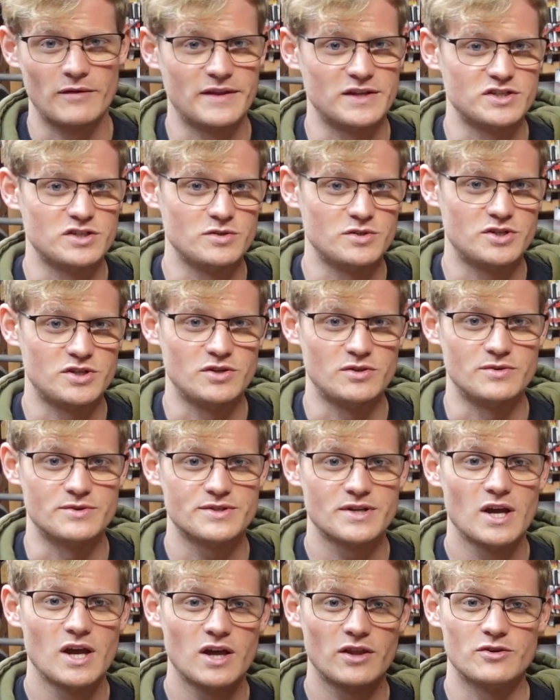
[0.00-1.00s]
that you
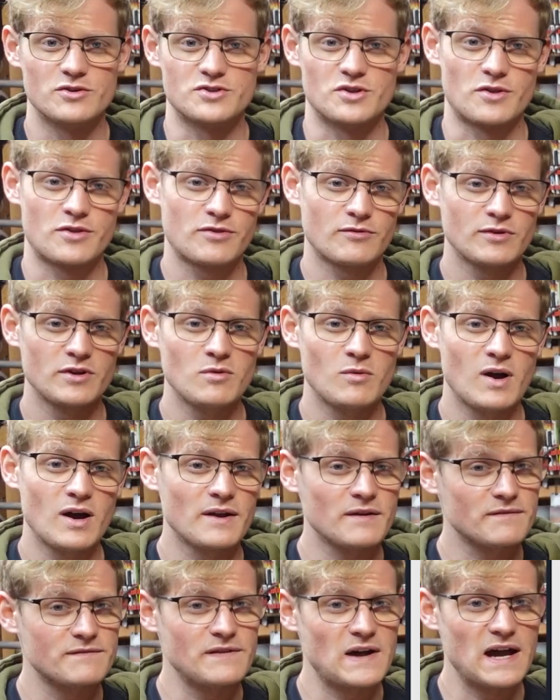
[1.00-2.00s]
choose. There's a three
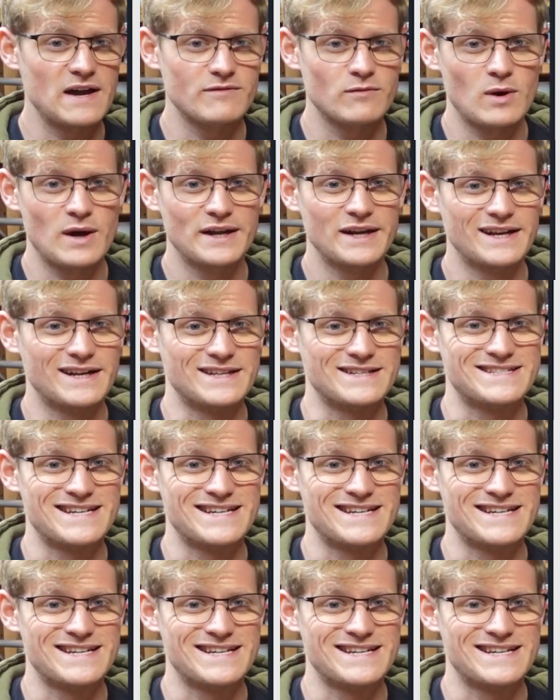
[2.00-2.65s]
watt, five watt, and a